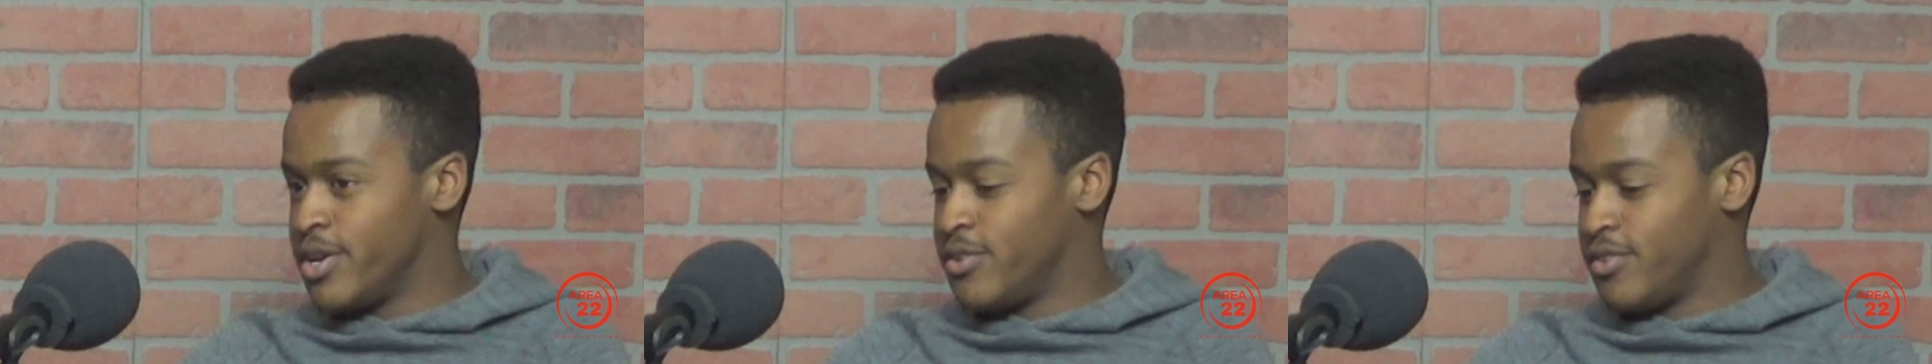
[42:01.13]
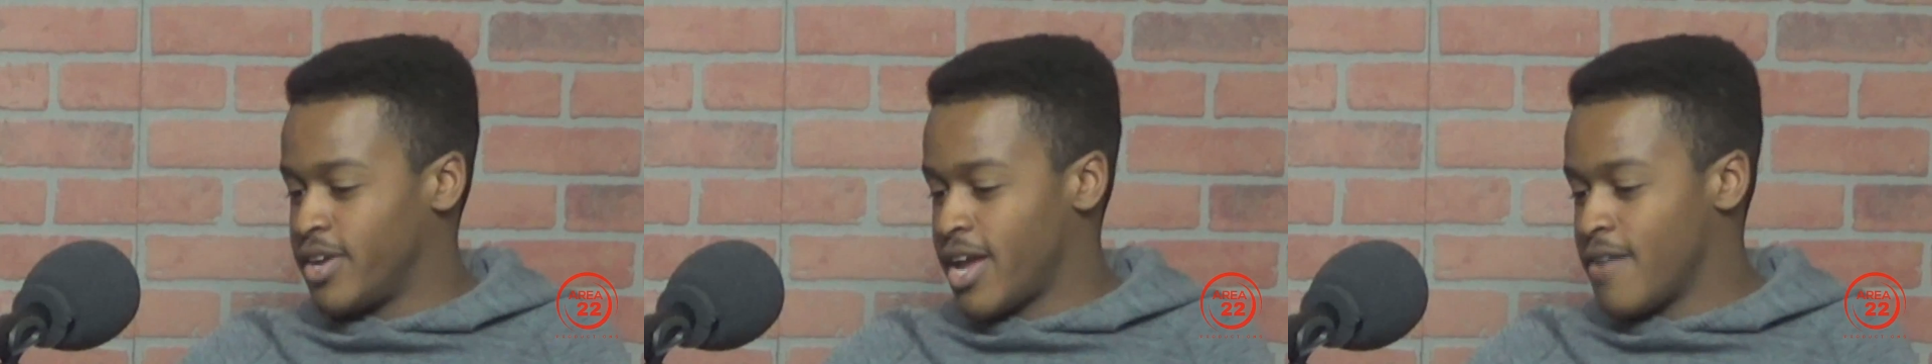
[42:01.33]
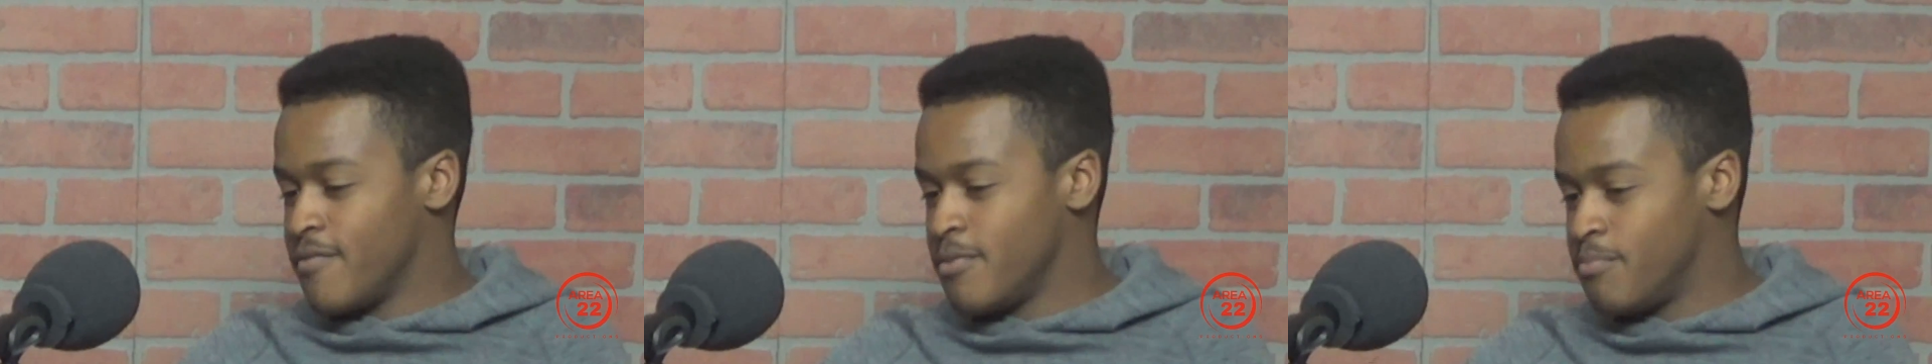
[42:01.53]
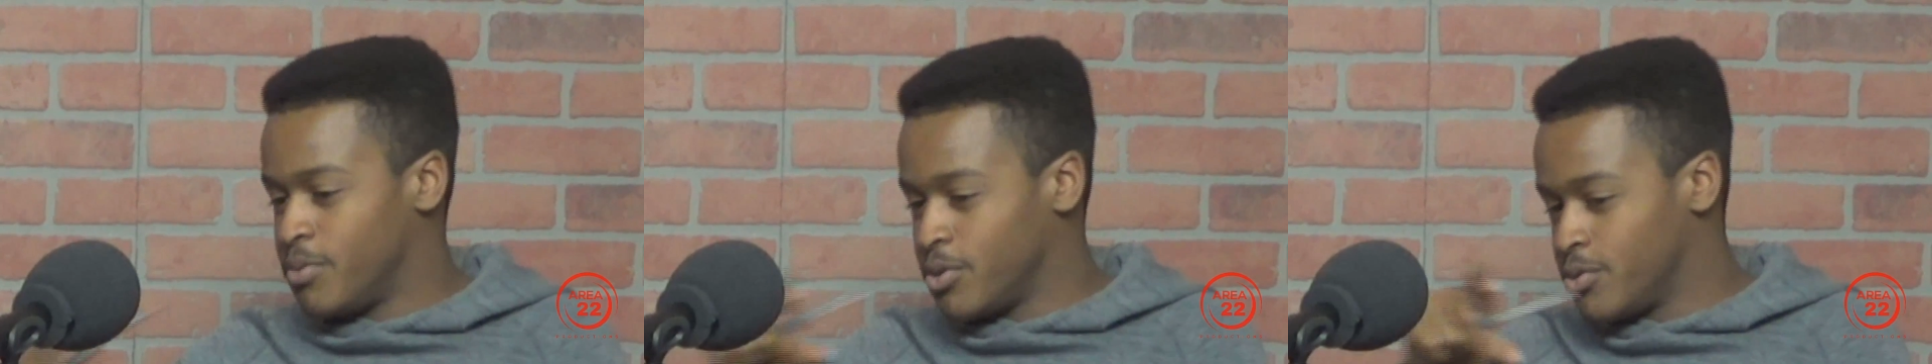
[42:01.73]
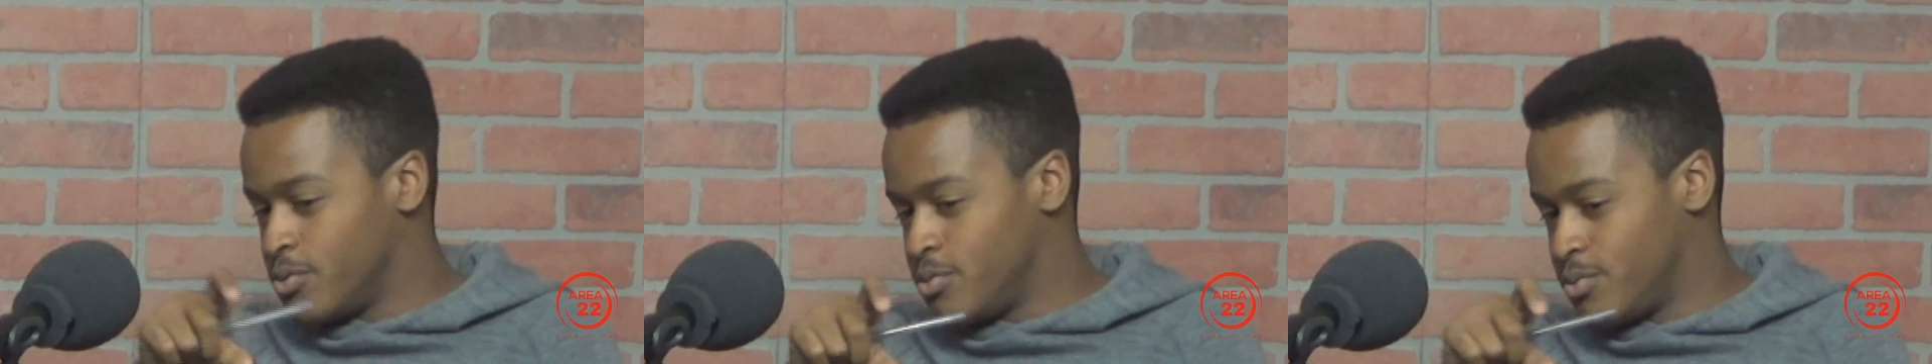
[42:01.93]
every
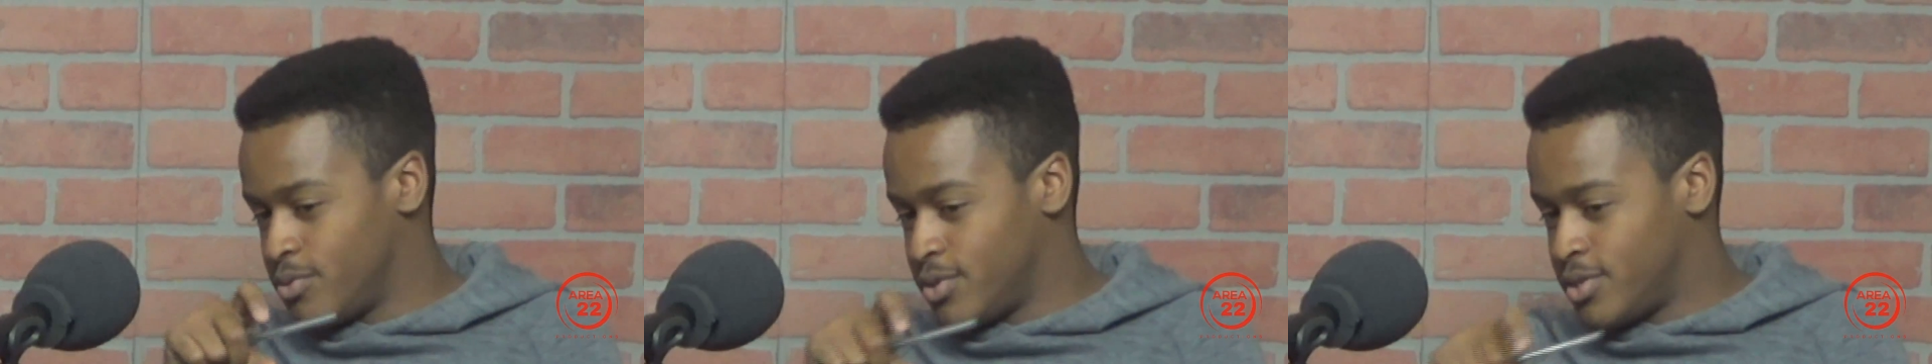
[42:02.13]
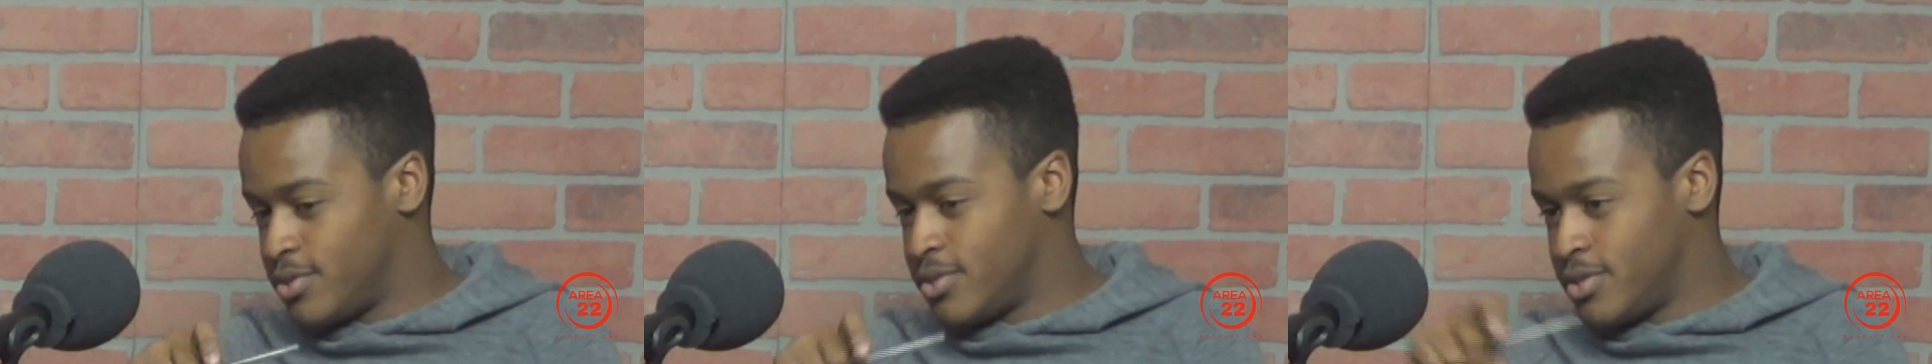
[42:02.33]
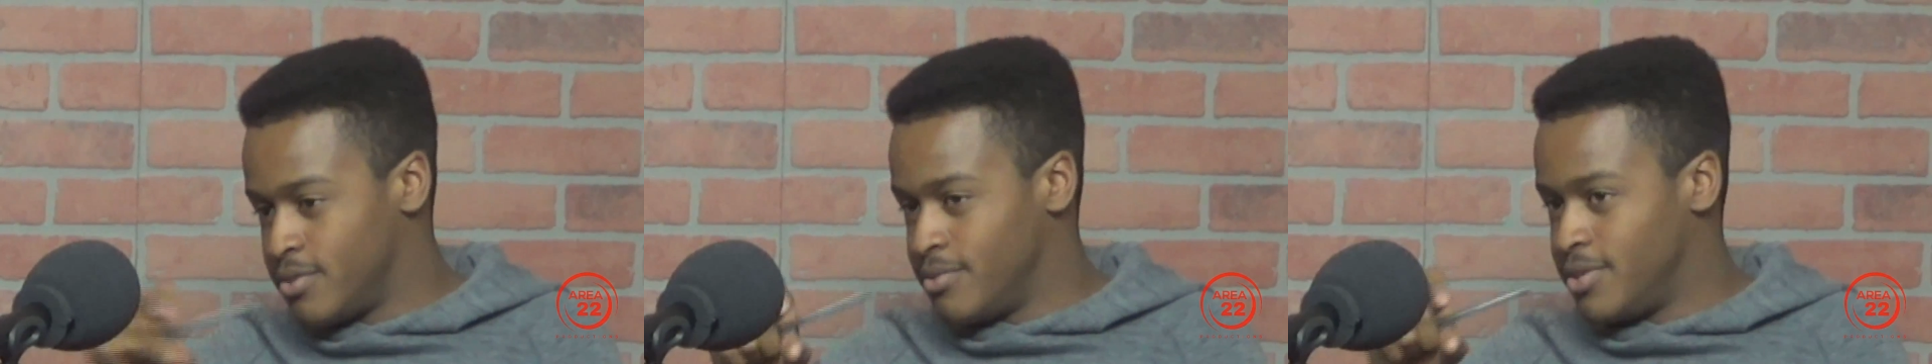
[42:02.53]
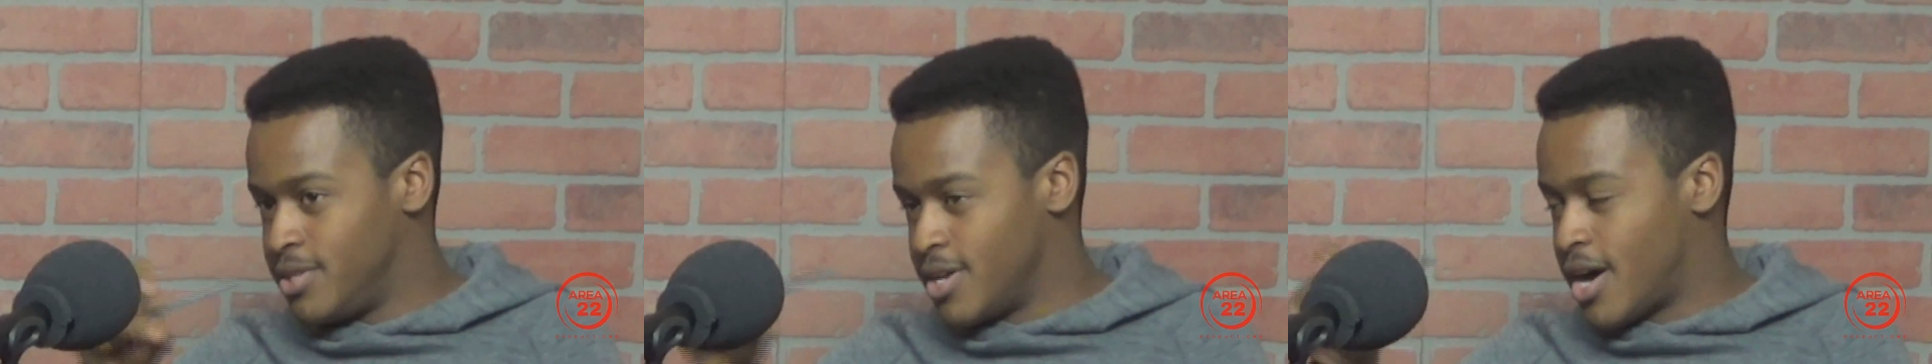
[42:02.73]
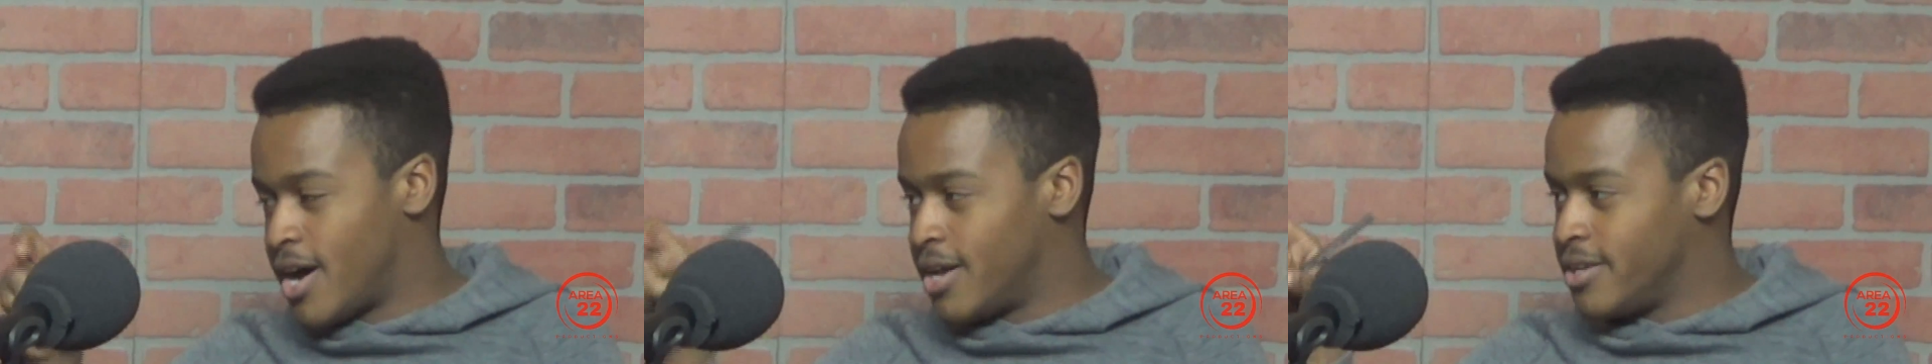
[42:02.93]
blue dot,